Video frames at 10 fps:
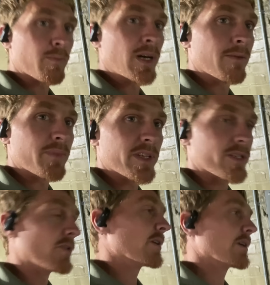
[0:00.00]
pump that's
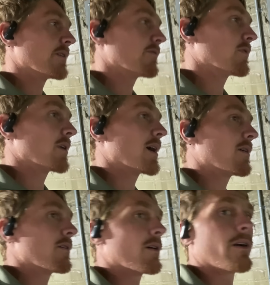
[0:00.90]
gone in for
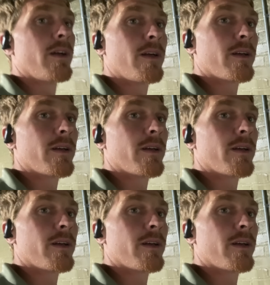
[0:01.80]
our